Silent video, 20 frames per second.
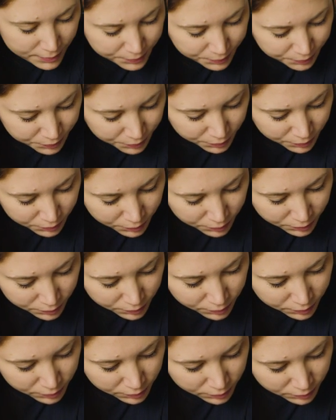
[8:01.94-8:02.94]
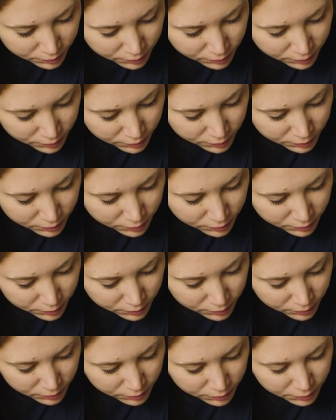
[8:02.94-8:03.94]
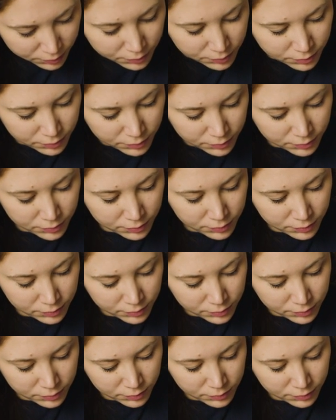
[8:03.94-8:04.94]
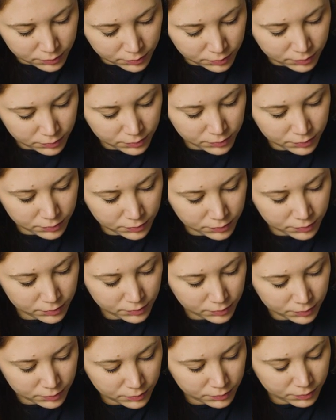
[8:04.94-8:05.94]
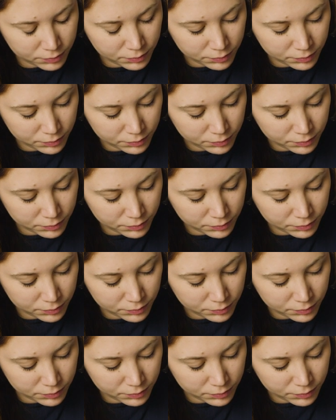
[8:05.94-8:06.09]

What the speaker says: This person isn't speaking.